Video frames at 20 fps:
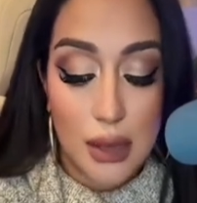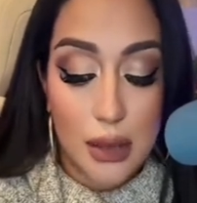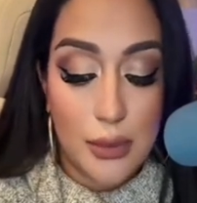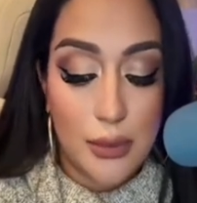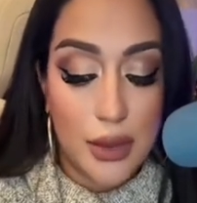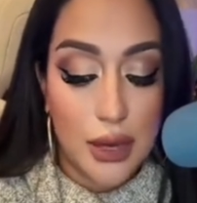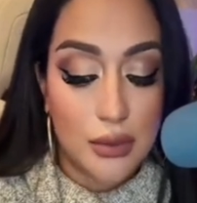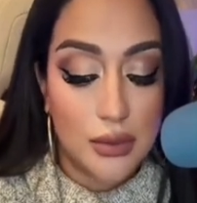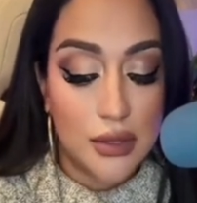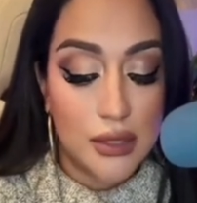But
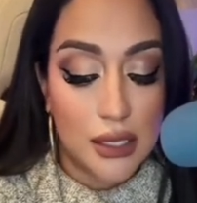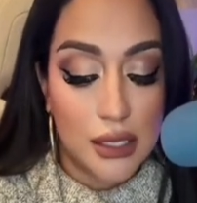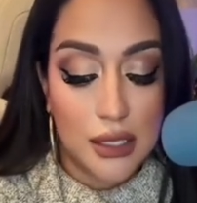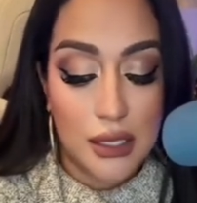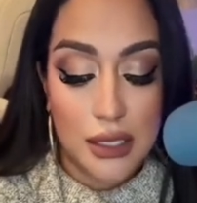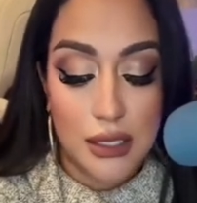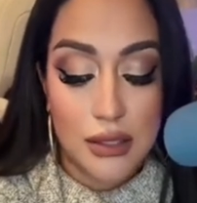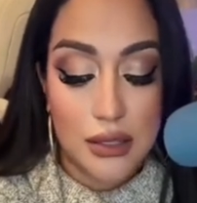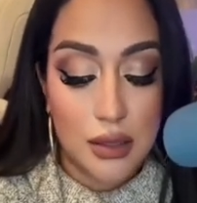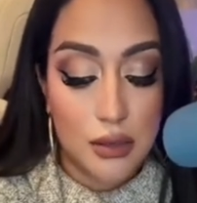I'm seeing
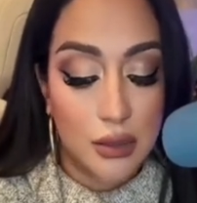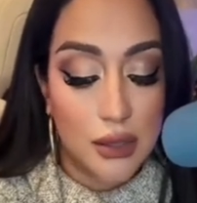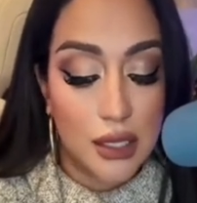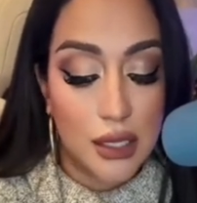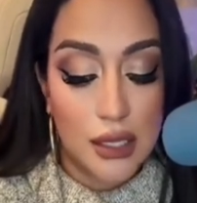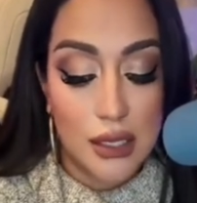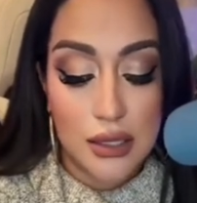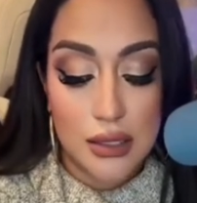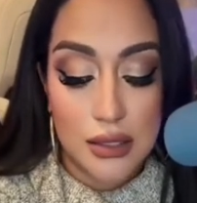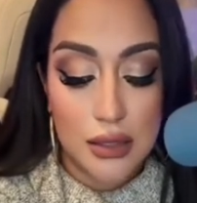that something
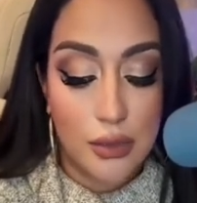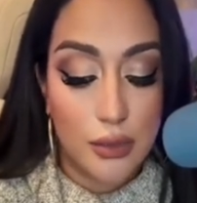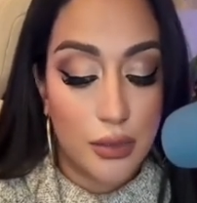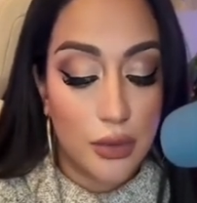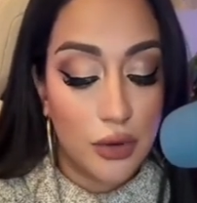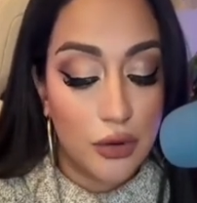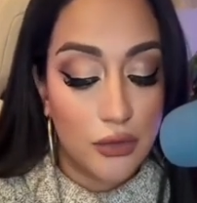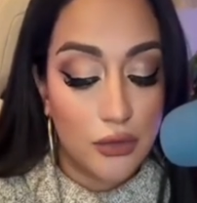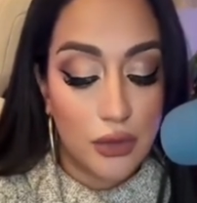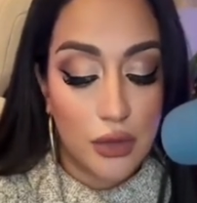isn't
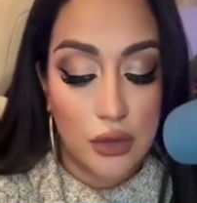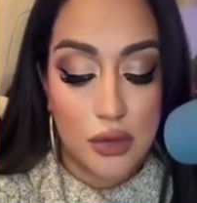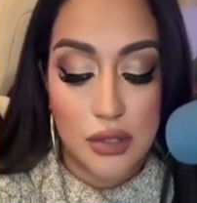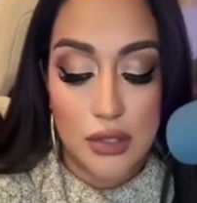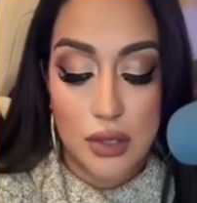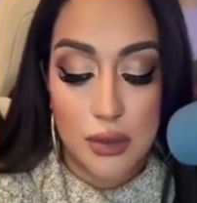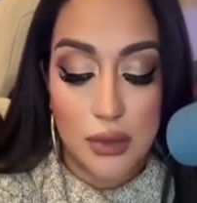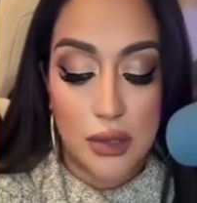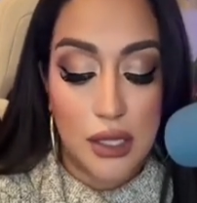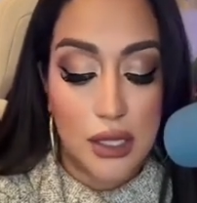birthing or
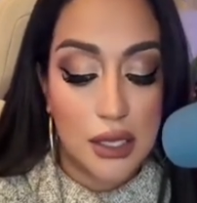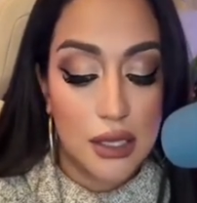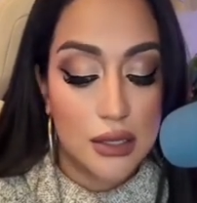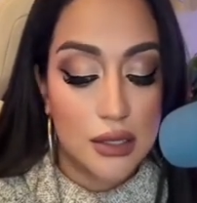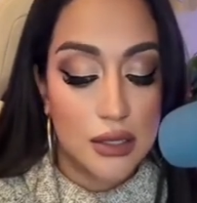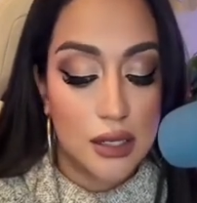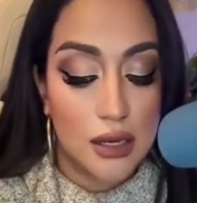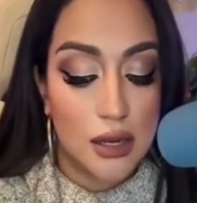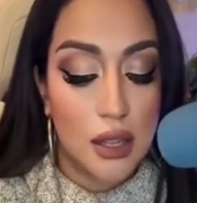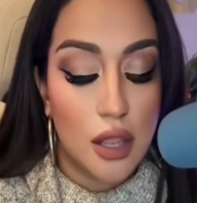something
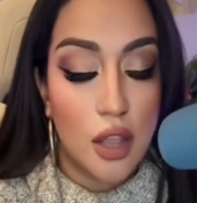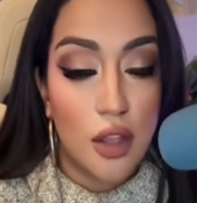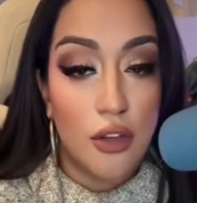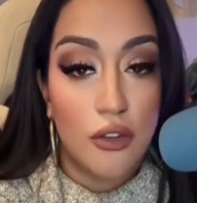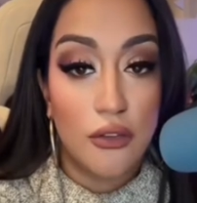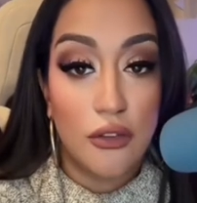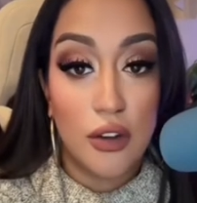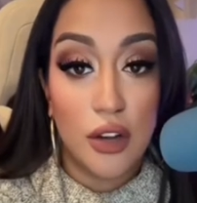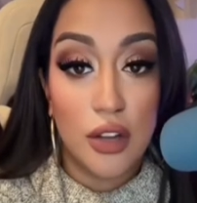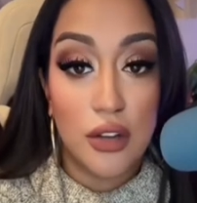isn't
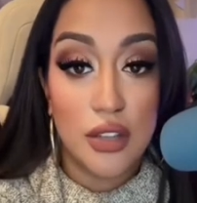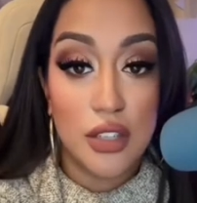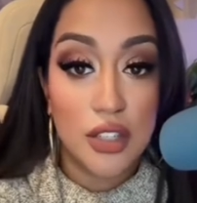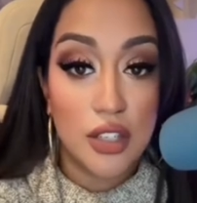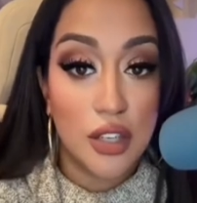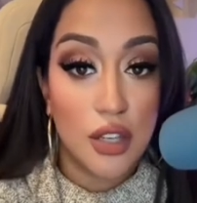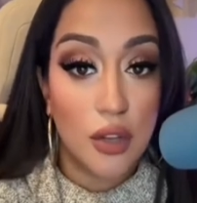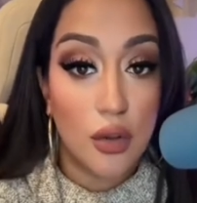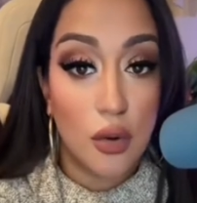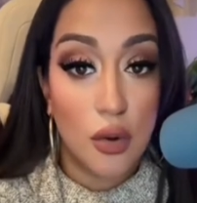
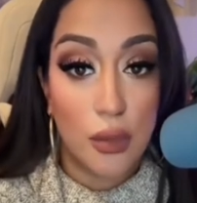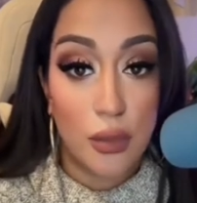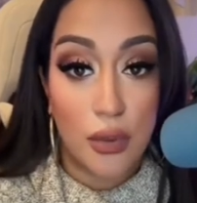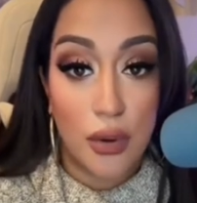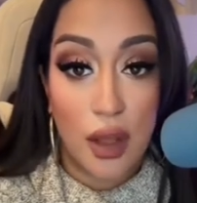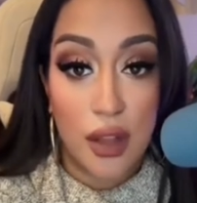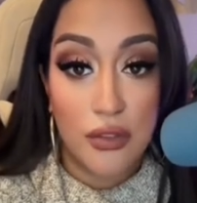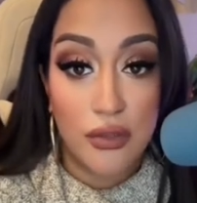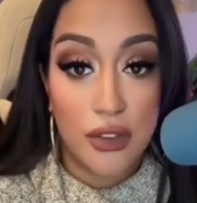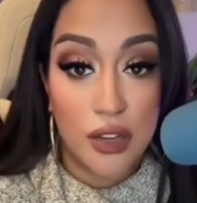flourishing or
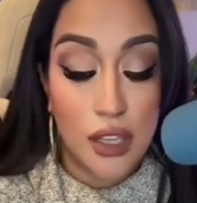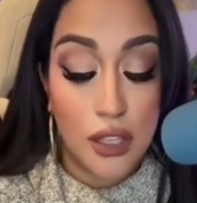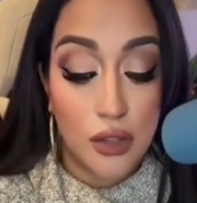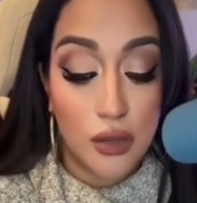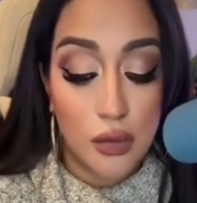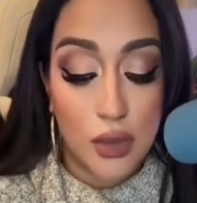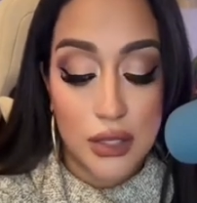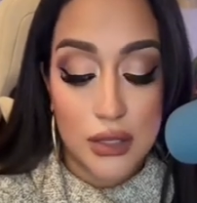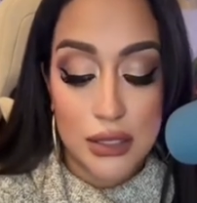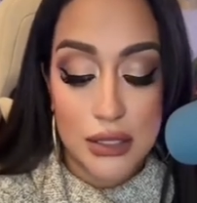profiting you
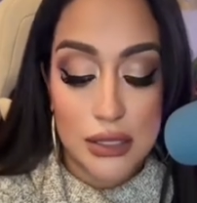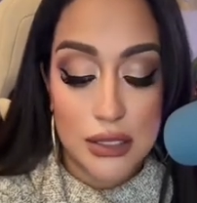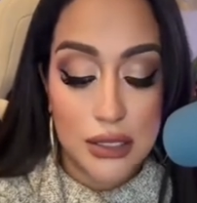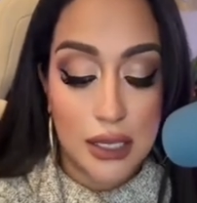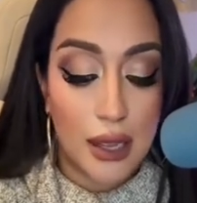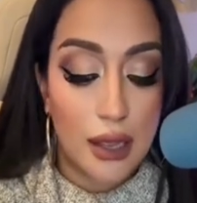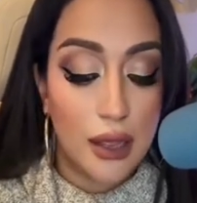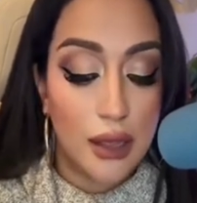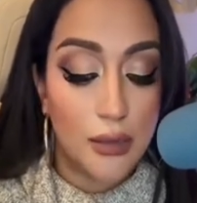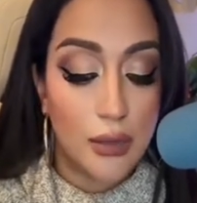at this
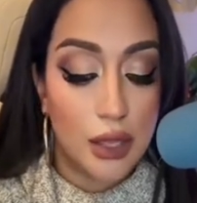time.